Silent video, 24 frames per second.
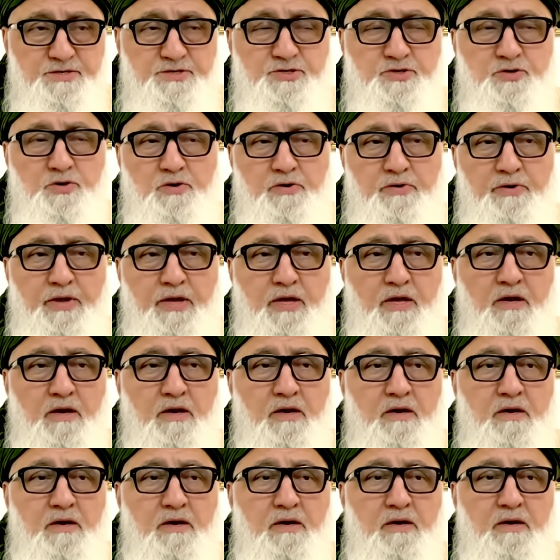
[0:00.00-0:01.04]
story
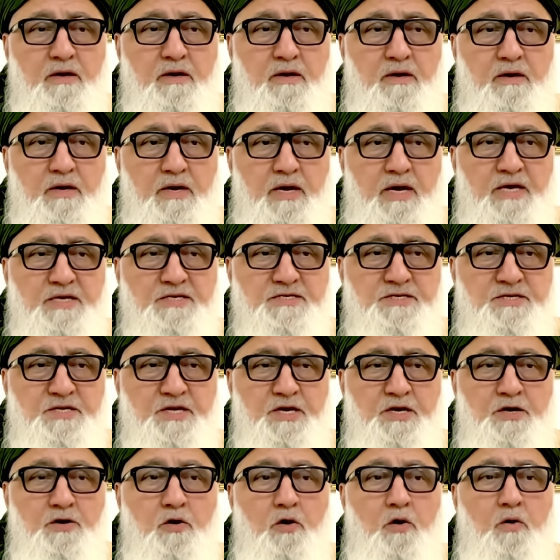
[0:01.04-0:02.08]

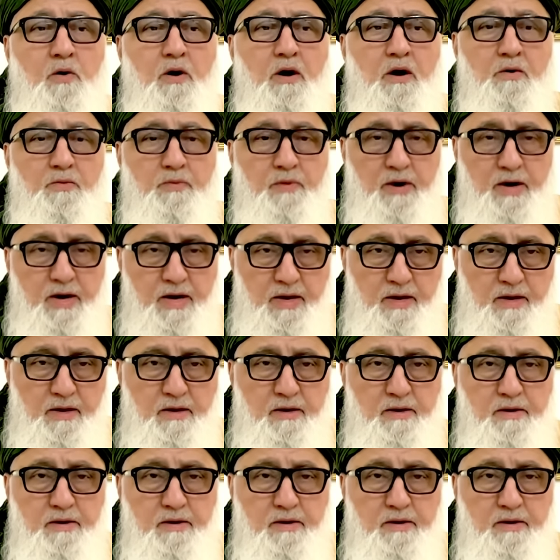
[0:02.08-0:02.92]
S-T-O-R-Y.